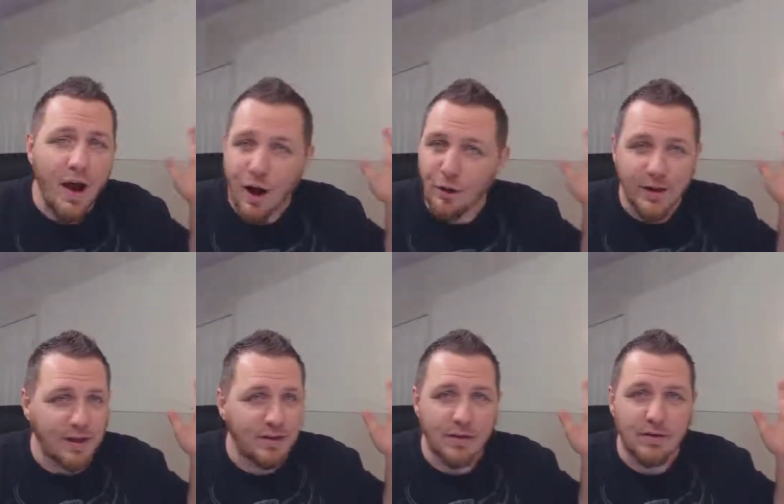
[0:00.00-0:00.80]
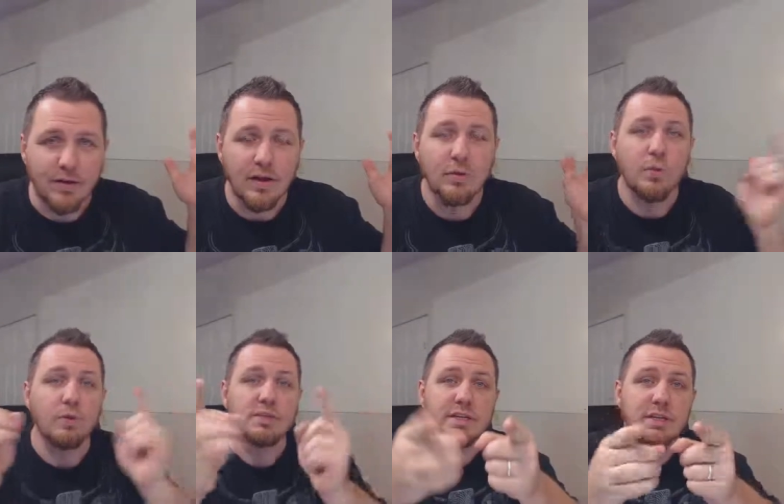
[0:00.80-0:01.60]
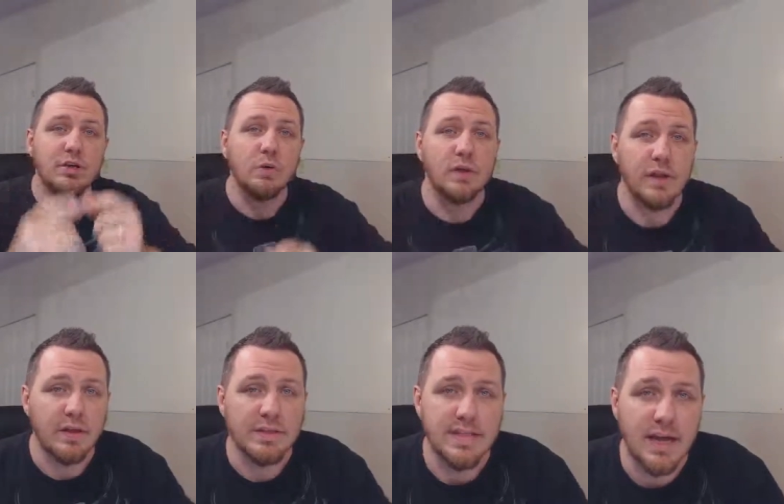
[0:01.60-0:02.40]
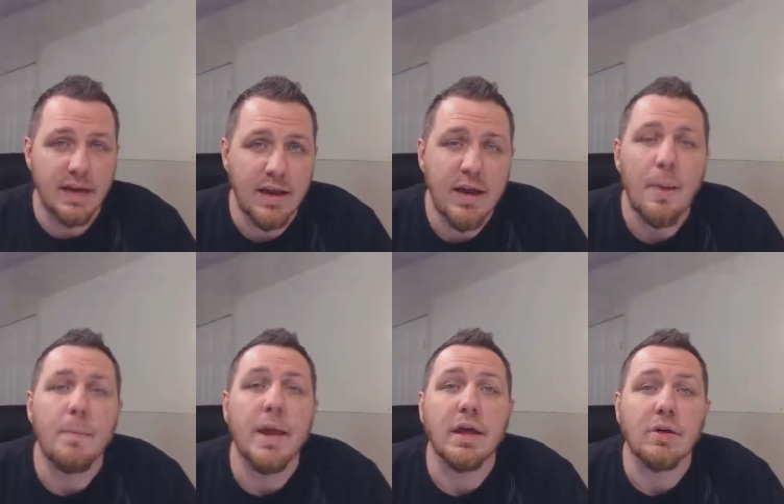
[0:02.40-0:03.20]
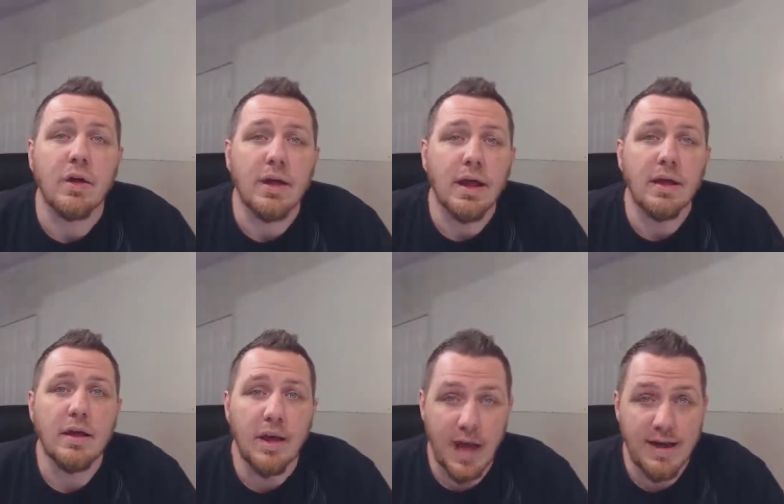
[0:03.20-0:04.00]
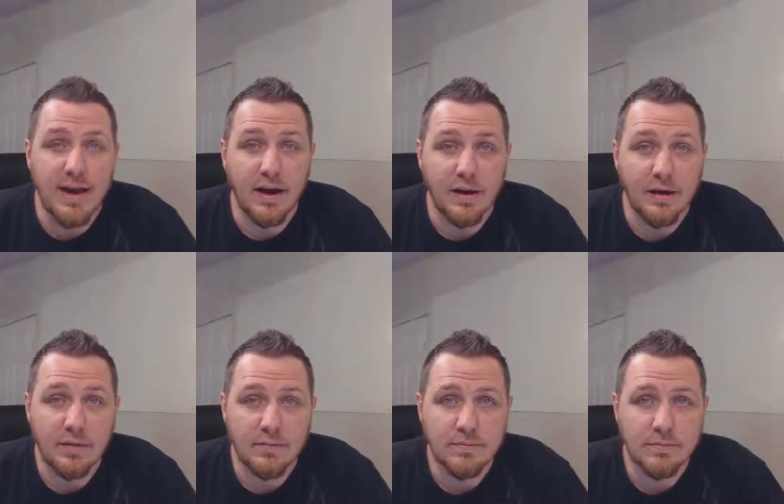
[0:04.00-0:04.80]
all day long. We will see you on the other side. Make it a great day. I dare you.